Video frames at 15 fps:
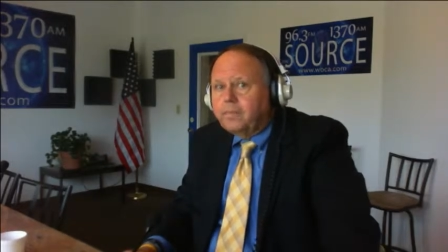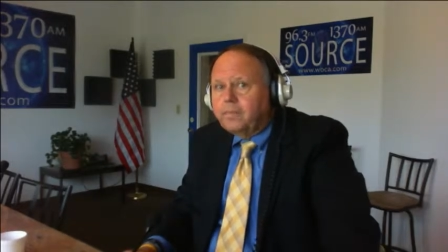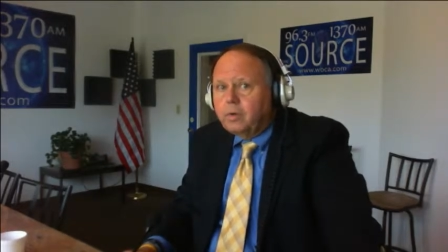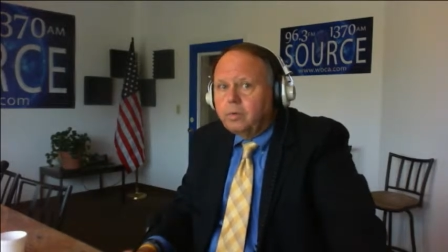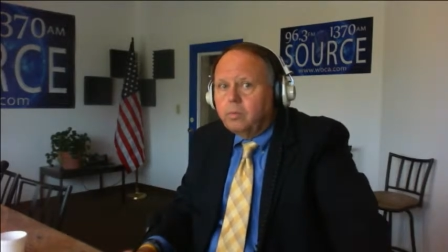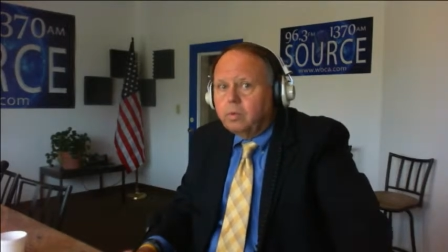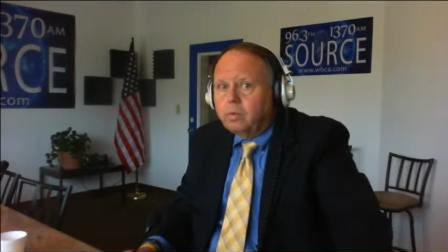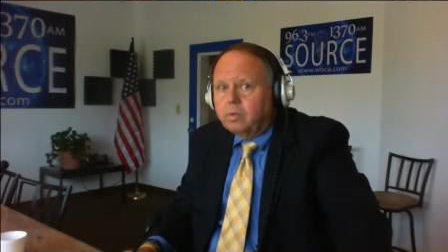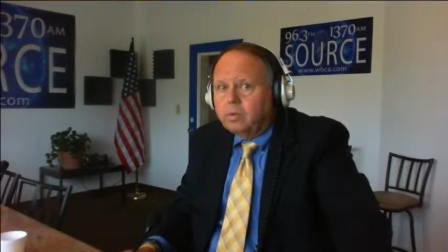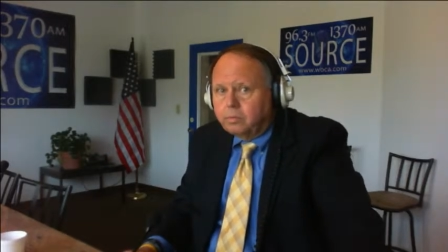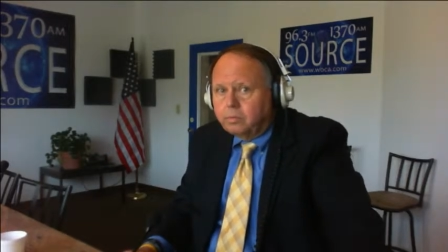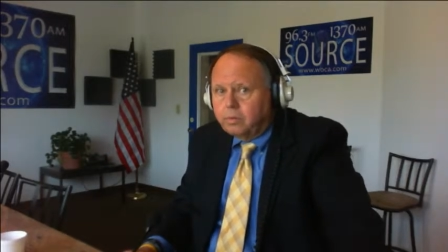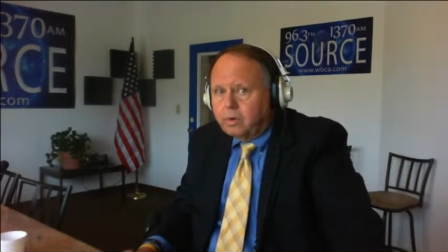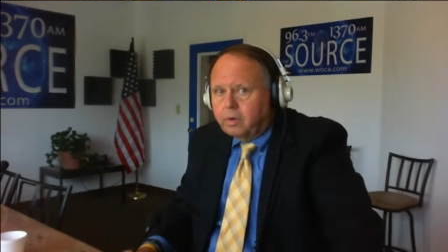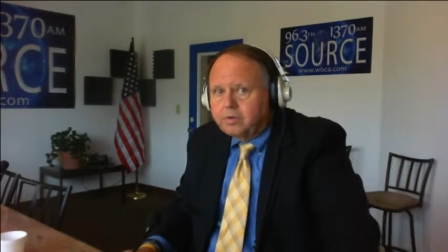who was a
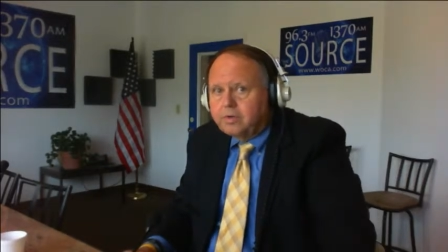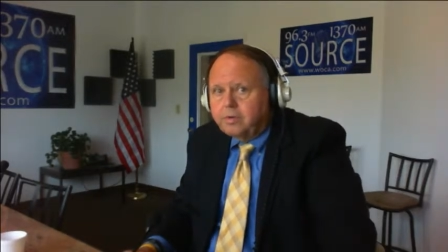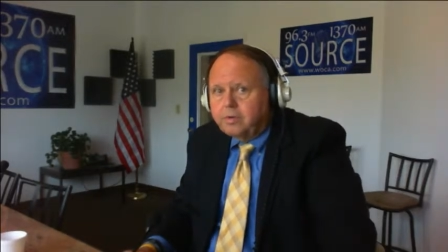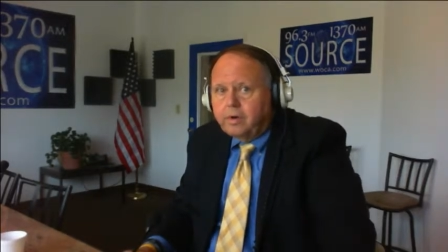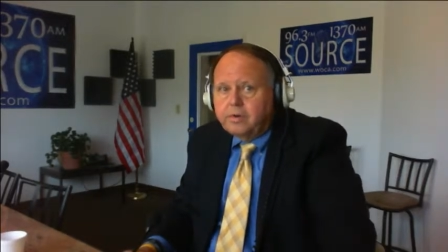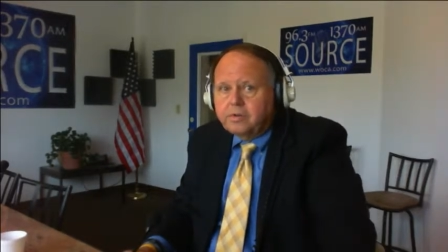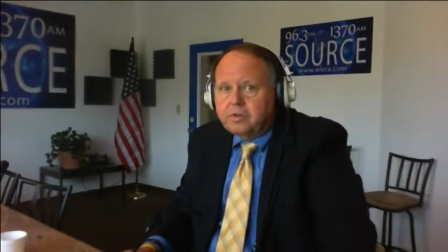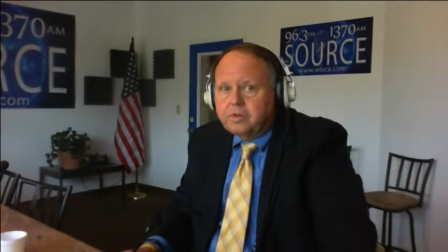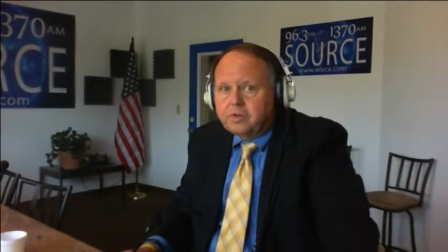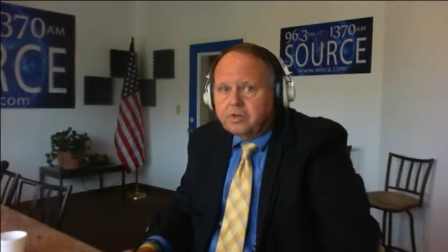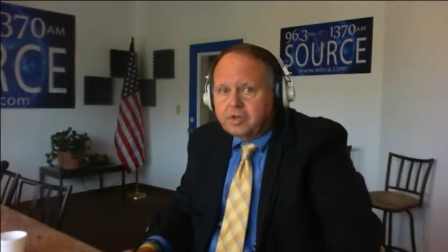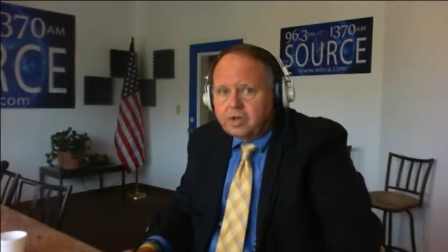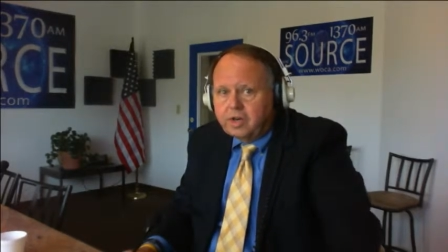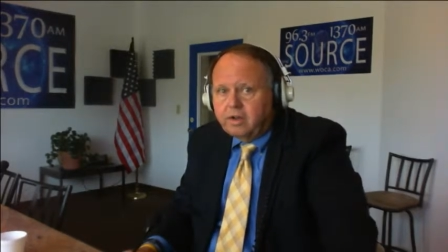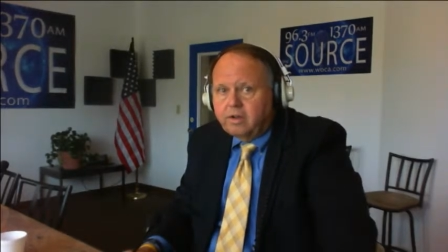registered nurse at
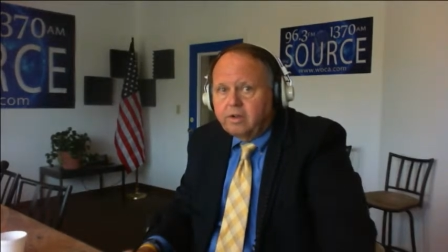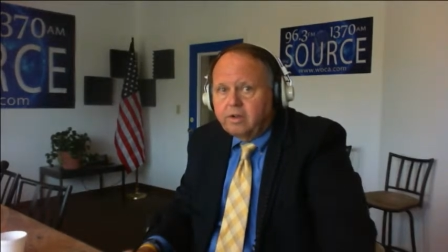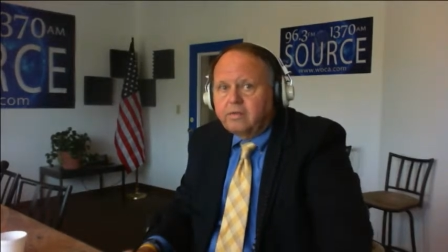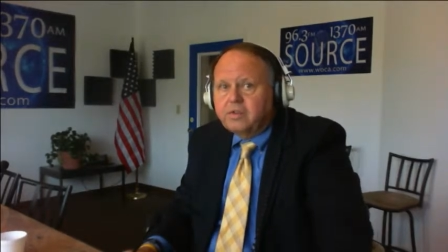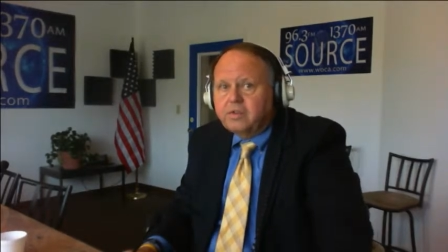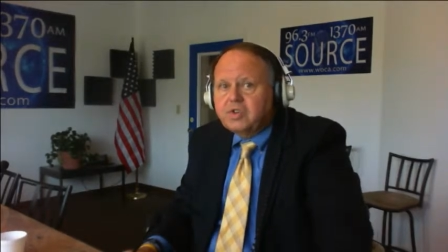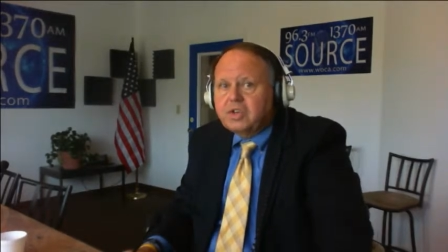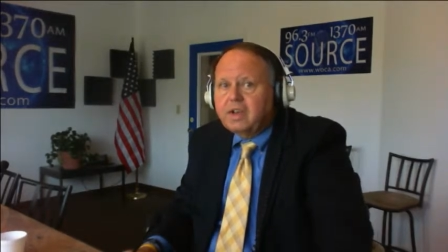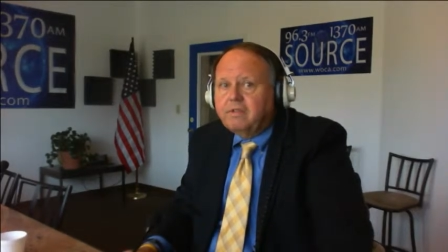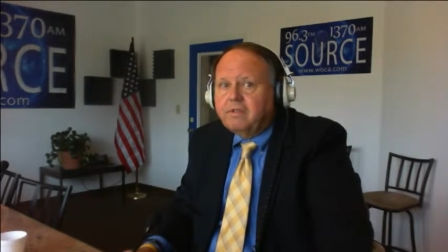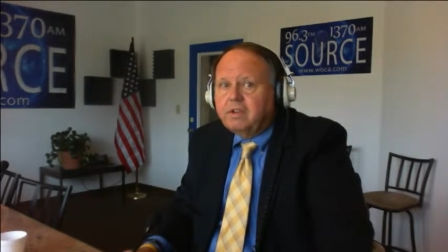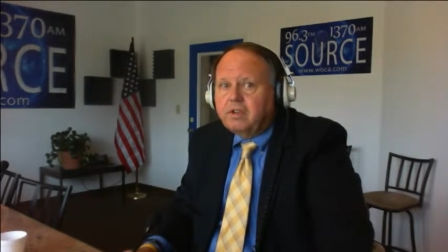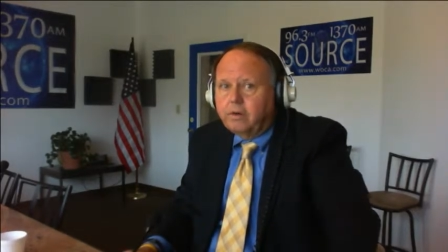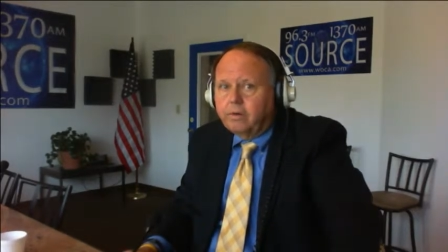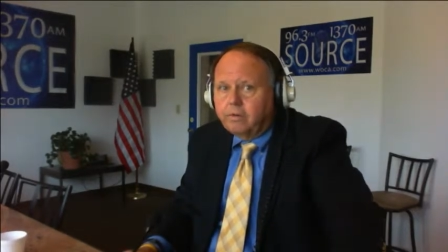Shands for seven
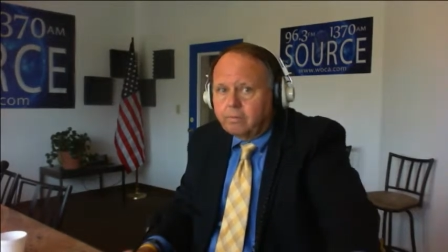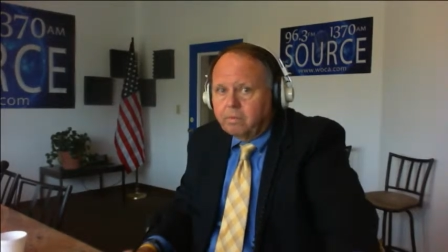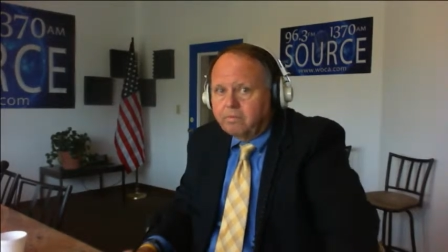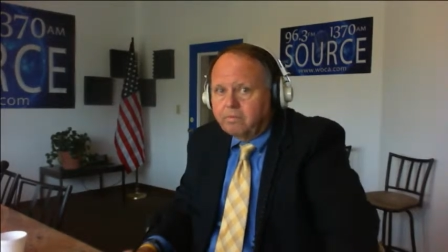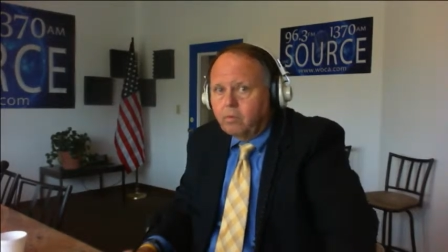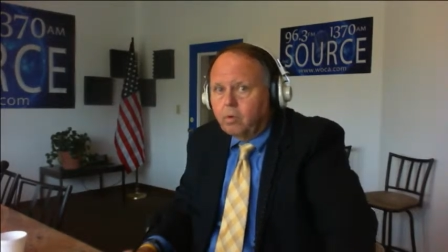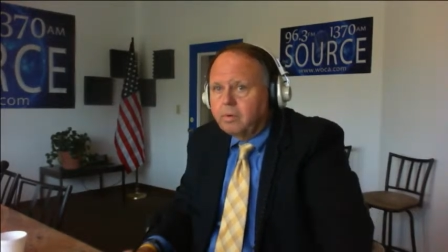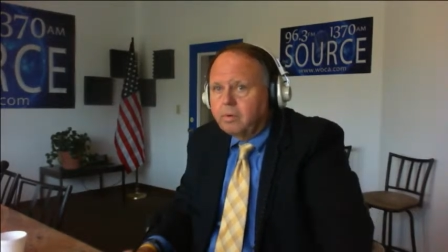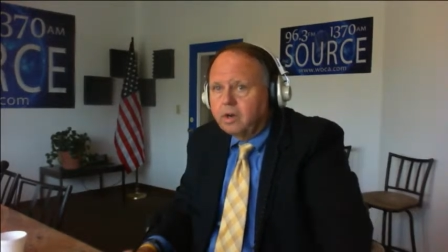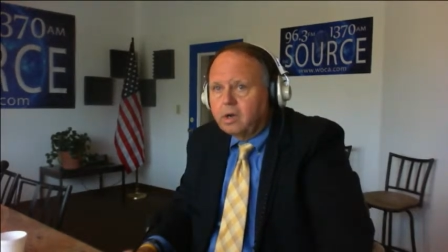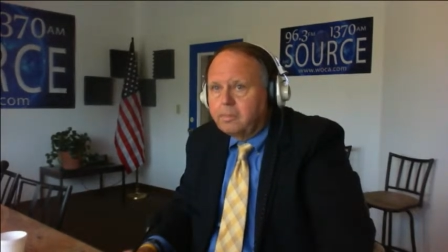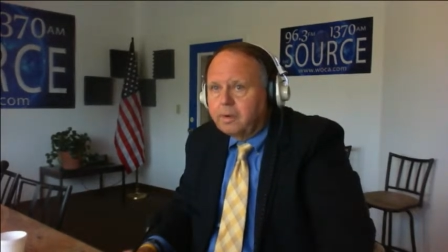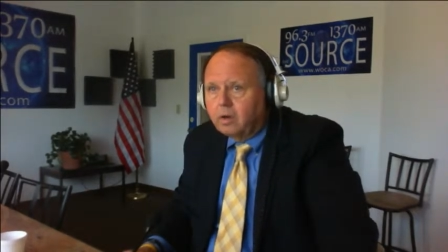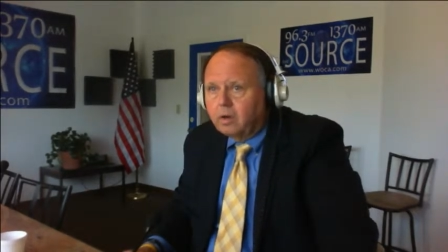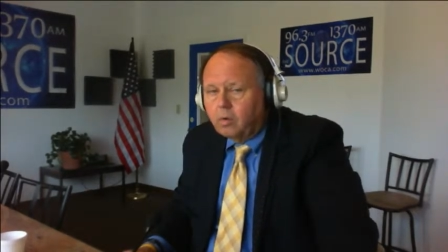years before
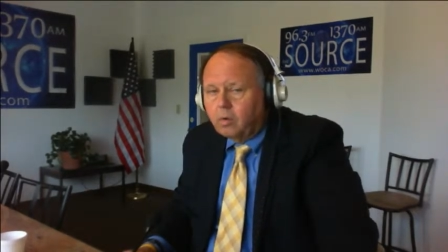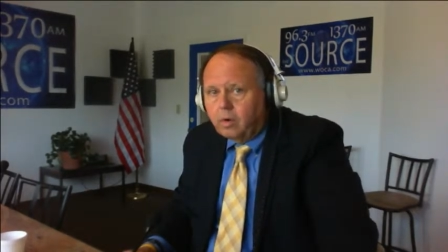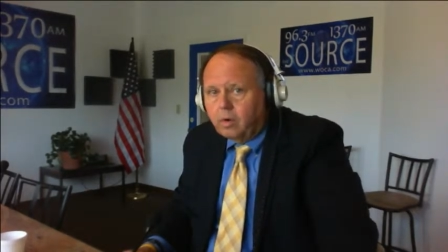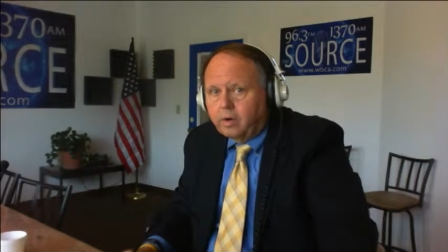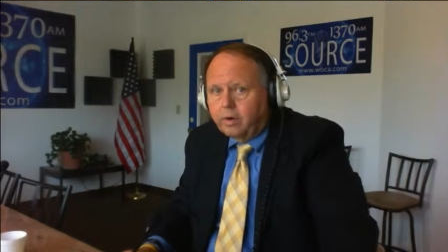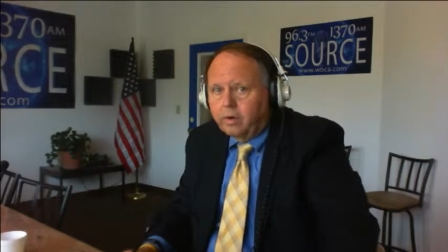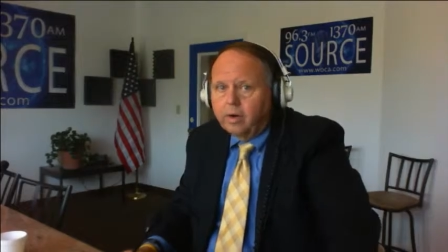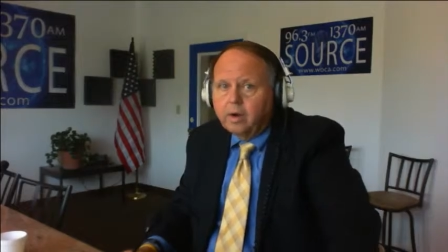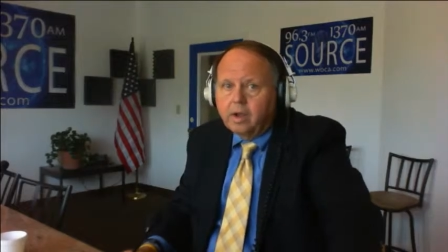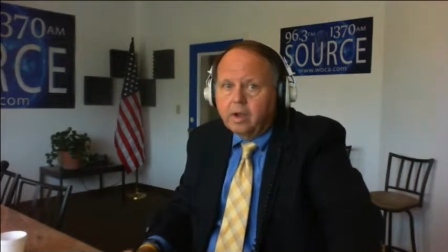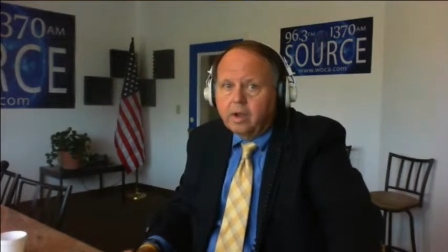becoming a lawyer